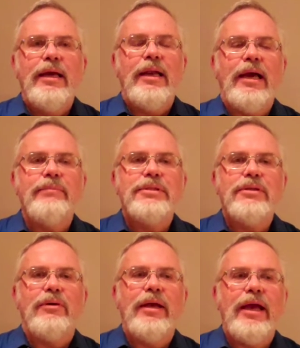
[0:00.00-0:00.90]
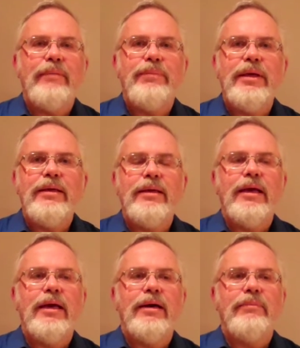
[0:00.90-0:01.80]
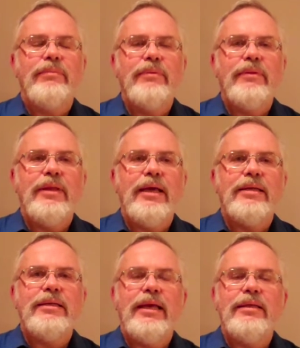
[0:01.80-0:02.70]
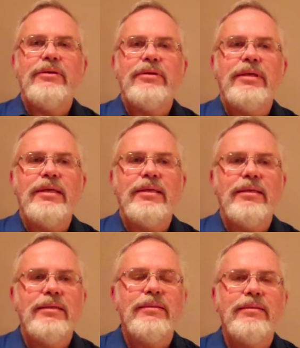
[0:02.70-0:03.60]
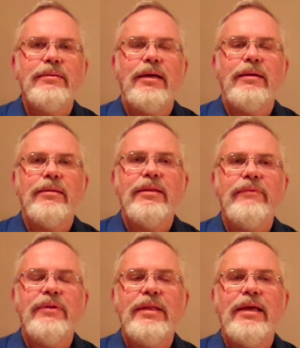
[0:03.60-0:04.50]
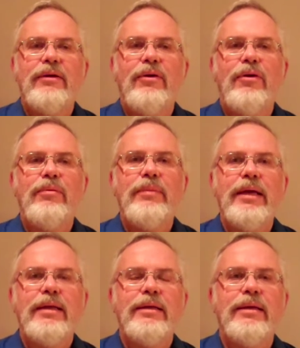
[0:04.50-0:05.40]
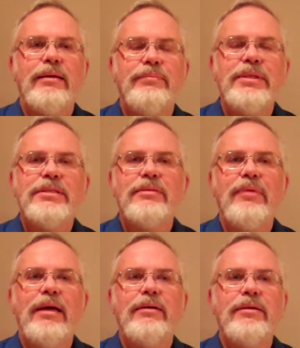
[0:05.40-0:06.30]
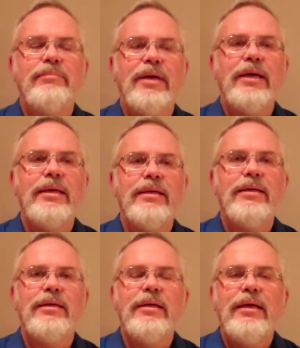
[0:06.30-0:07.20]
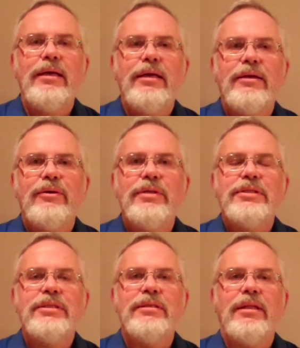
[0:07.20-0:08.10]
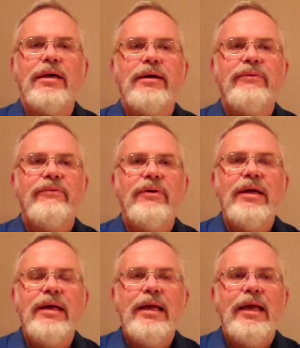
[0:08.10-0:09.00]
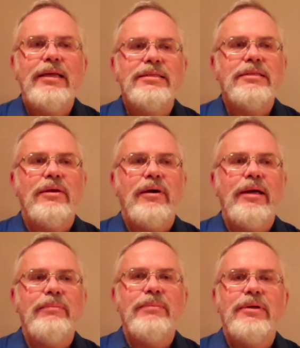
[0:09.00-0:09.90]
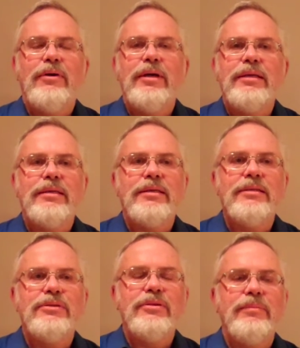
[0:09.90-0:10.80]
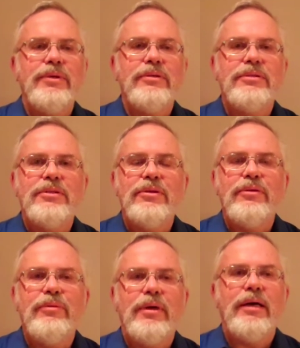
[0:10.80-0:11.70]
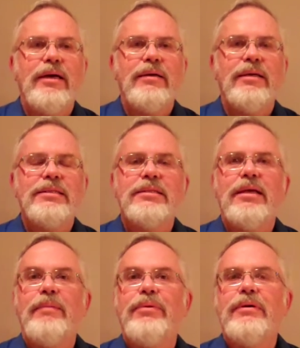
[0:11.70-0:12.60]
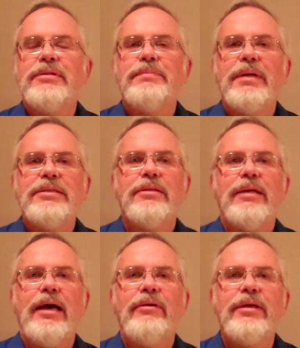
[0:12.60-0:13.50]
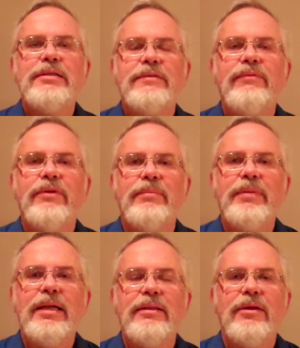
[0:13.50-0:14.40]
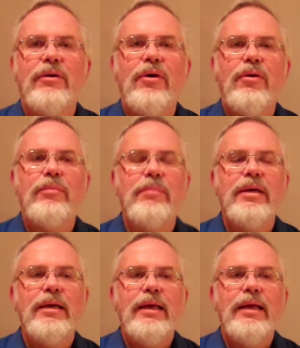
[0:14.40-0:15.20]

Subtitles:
And I'm so happy that Daniel can live in that home and be surrounded by Christian love. And so I'm going to contribute to a couple of special outings for the men in the home.